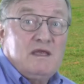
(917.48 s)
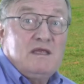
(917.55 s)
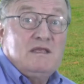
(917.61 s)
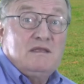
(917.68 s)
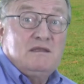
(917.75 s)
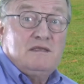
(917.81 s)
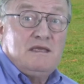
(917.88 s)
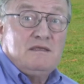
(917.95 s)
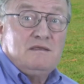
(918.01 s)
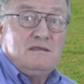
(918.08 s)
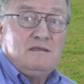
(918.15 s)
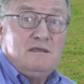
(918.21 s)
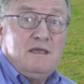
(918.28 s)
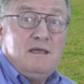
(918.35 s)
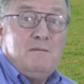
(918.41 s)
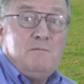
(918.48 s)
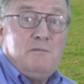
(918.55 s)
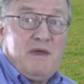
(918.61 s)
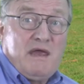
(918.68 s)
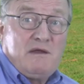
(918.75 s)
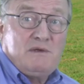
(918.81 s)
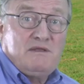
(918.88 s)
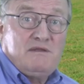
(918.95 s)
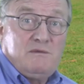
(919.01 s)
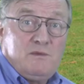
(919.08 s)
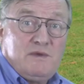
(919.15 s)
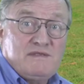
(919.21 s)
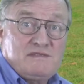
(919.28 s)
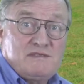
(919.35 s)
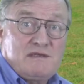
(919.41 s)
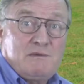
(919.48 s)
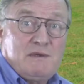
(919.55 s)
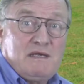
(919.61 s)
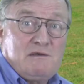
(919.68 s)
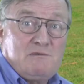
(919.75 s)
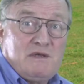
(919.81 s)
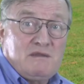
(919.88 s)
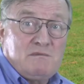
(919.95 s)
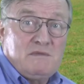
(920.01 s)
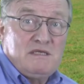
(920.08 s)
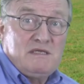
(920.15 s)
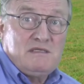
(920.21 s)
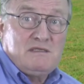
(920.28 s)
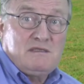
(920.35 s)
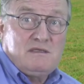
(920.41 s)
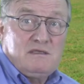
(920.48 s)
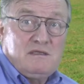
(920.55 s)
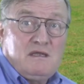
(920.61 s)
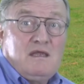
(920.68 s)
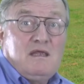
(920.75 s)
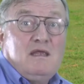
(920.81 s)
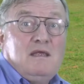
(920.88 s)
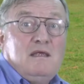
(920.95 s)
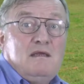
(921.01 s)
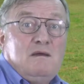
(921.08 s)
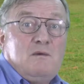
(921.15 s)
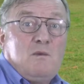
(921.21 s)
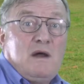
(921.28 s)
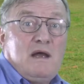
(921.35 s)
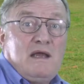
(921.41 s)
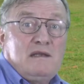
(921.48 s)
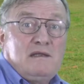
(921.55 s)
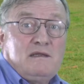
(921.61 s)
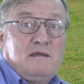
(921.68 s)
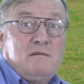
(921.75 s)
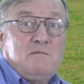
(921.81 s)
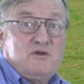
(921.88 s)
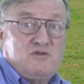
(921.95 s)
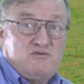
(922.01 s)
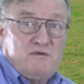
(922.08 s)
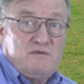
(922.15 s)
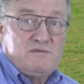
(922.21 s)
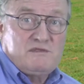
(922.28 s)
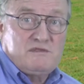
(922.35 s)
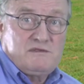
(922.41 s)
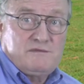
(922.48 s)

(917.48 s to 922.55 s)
Then pair it with grilled red meat, wild mushrooms.